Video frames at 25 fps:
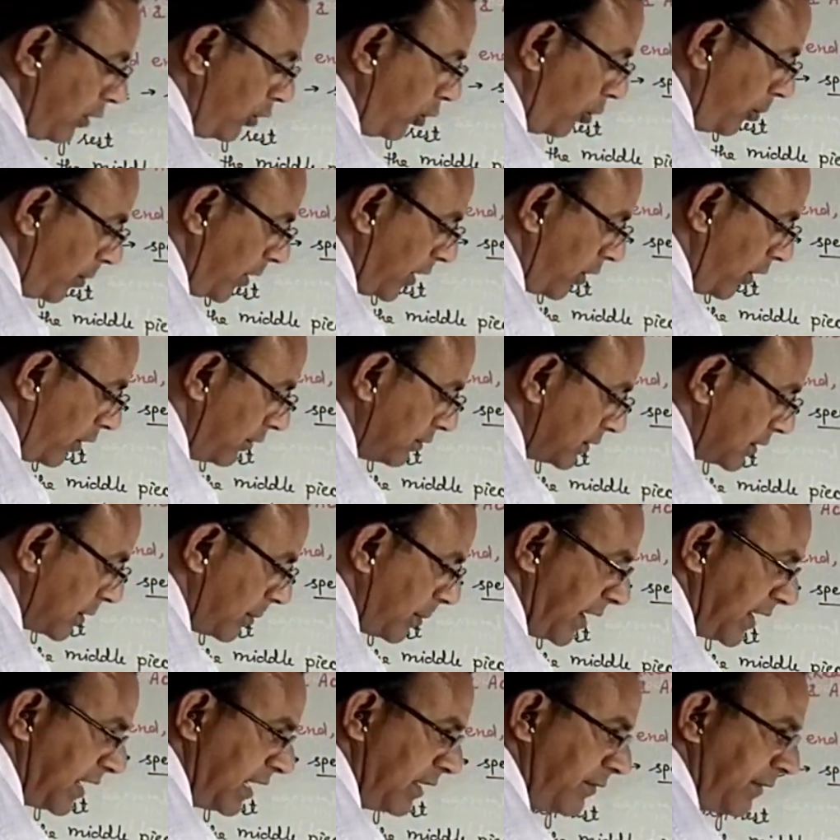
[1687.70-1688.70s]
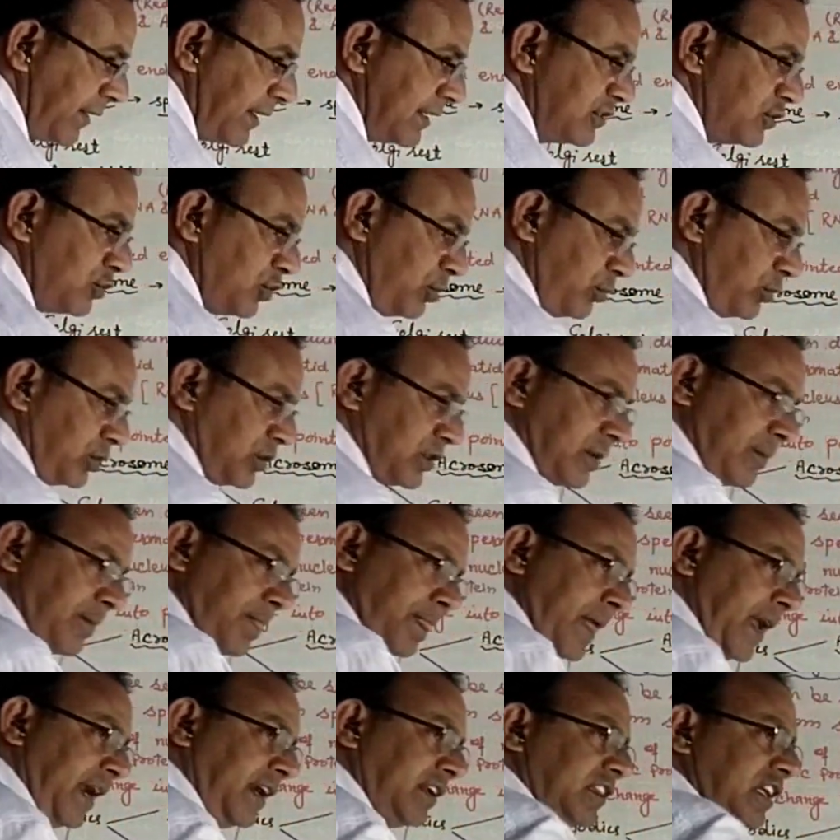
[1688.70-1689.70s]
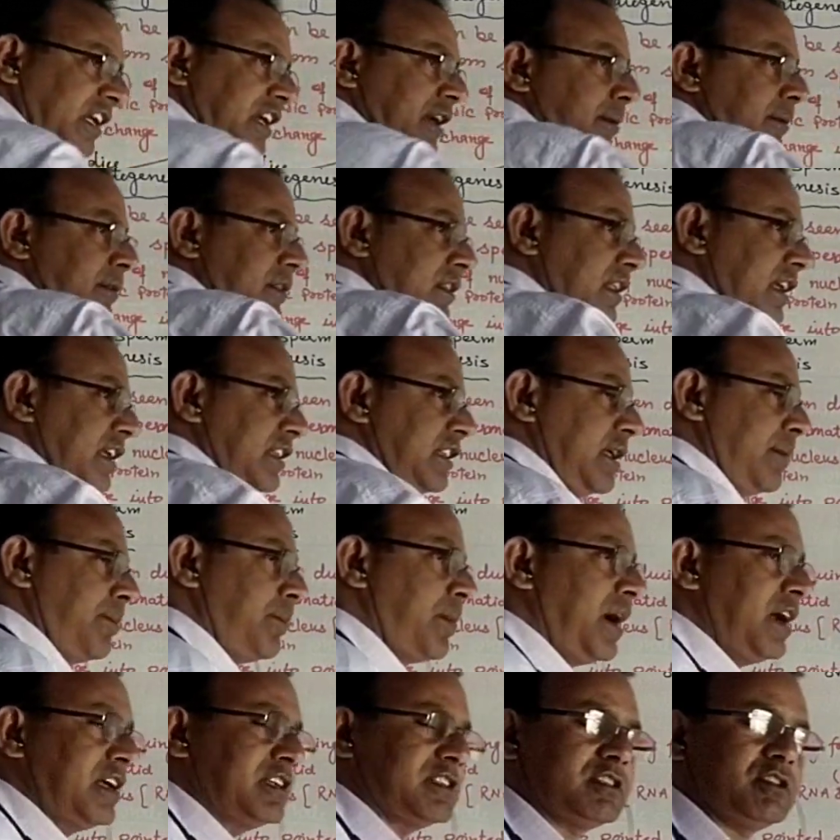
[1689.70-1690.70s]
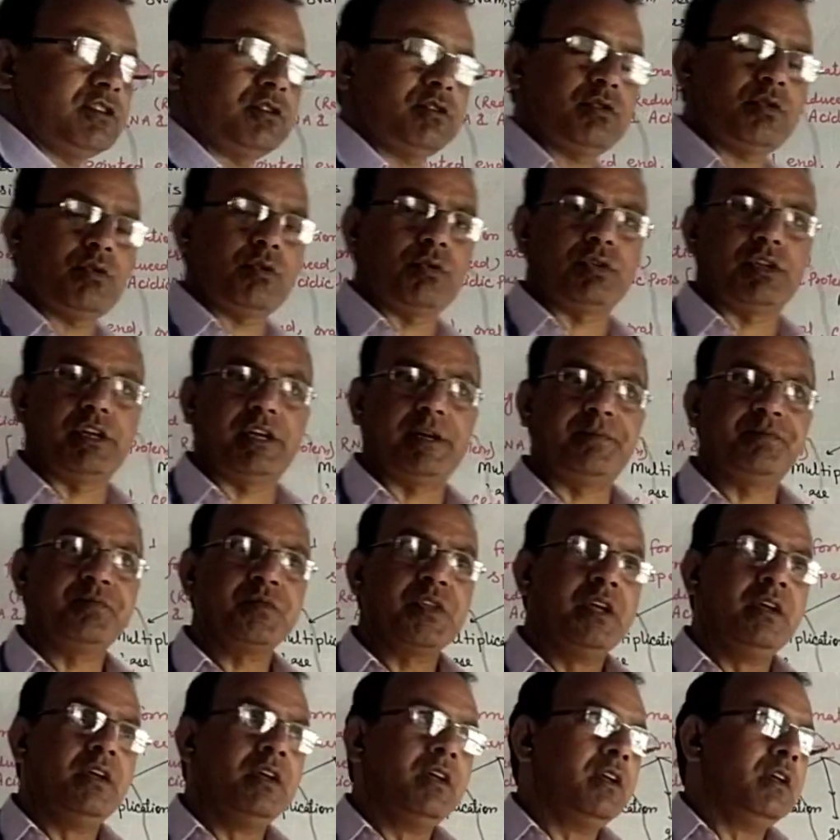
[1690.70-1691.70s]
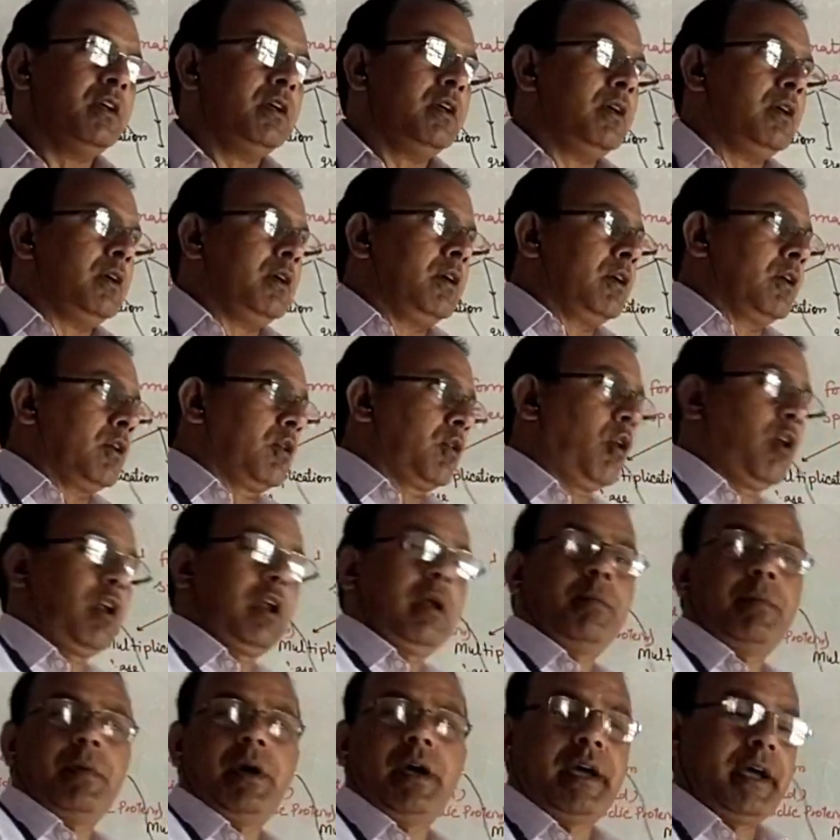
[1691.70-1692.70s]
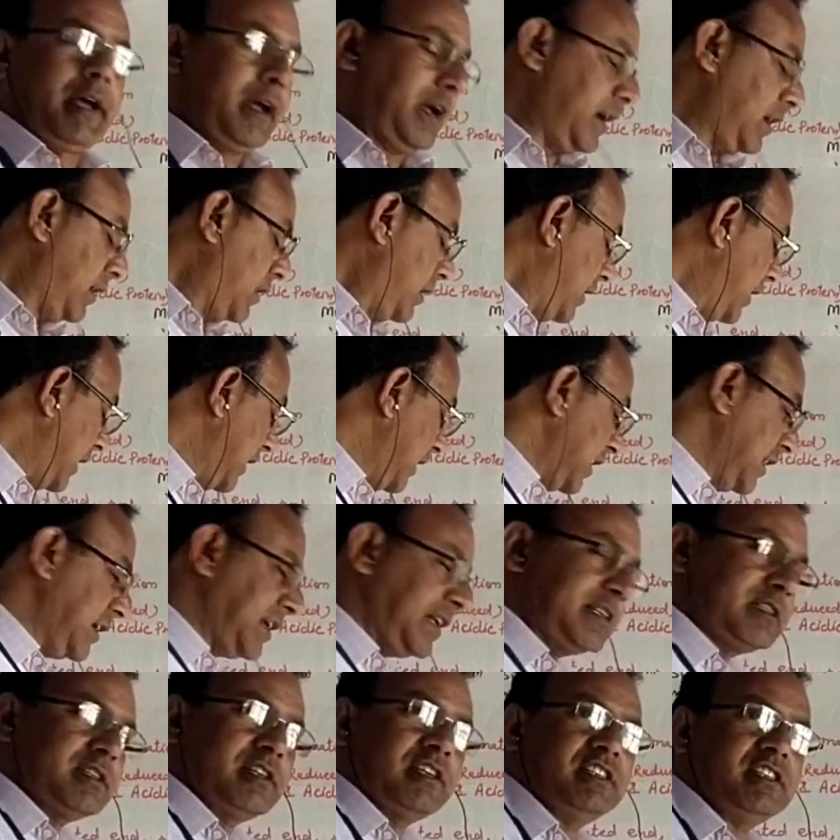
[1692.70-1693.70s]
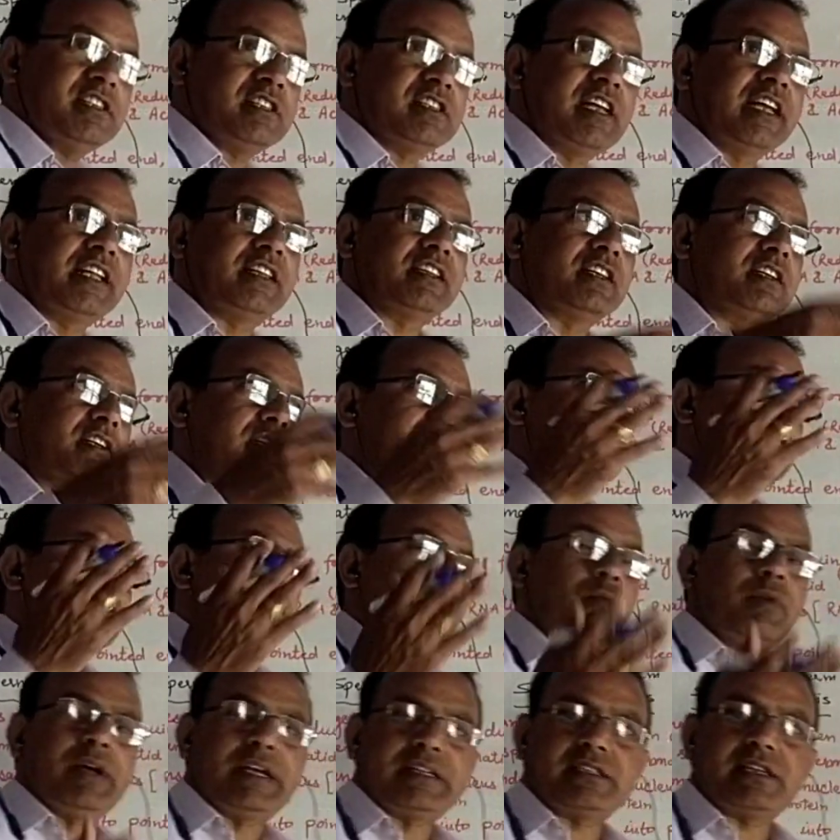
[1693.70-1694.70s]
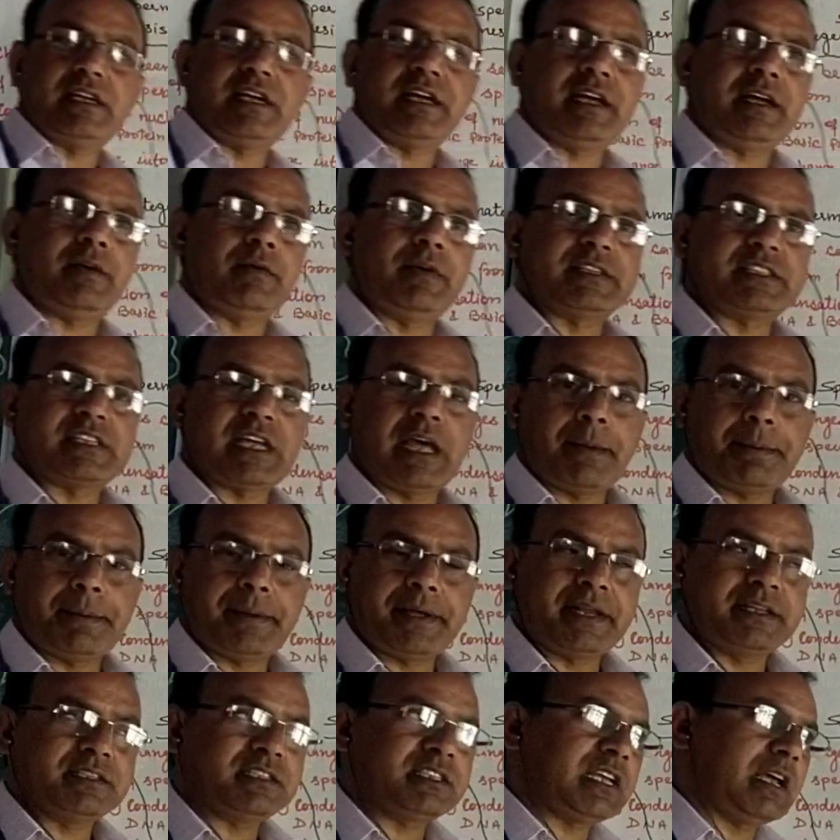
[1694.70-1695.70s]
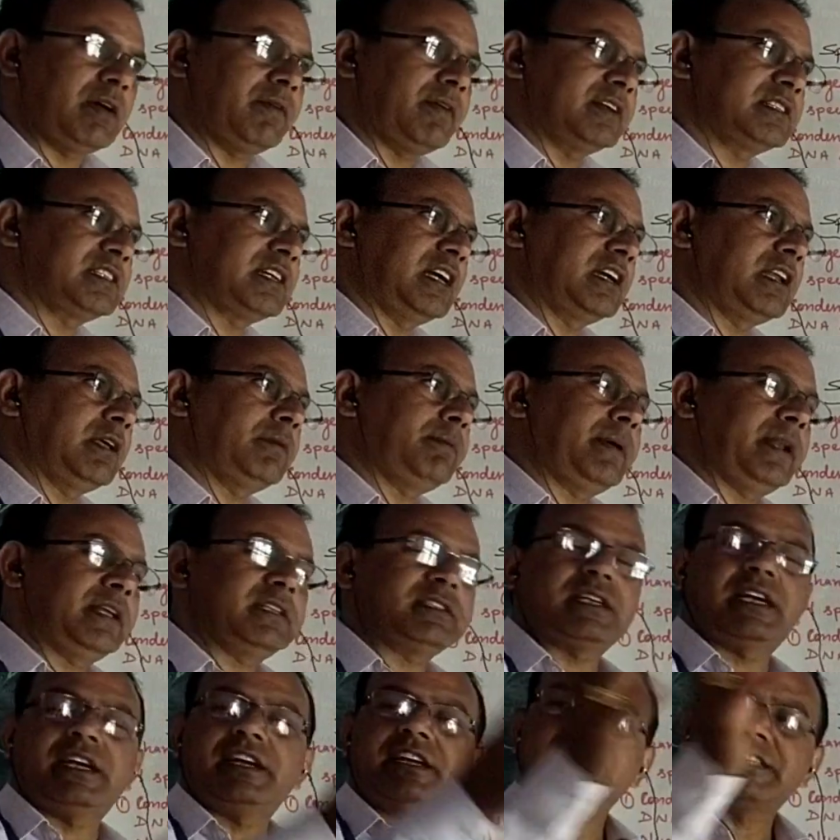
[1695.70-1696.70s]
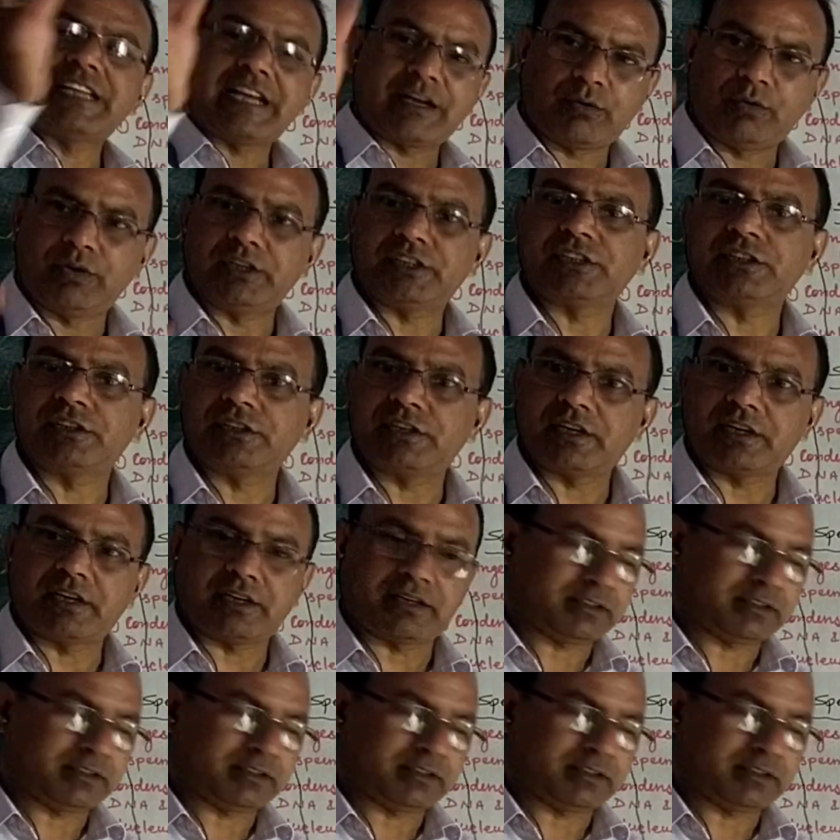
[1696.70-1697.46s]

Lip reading: lumen of seminiferous tubules, and then they pass through the column retestis, then the vasa afferentia, vasa deferens, and ejaculation.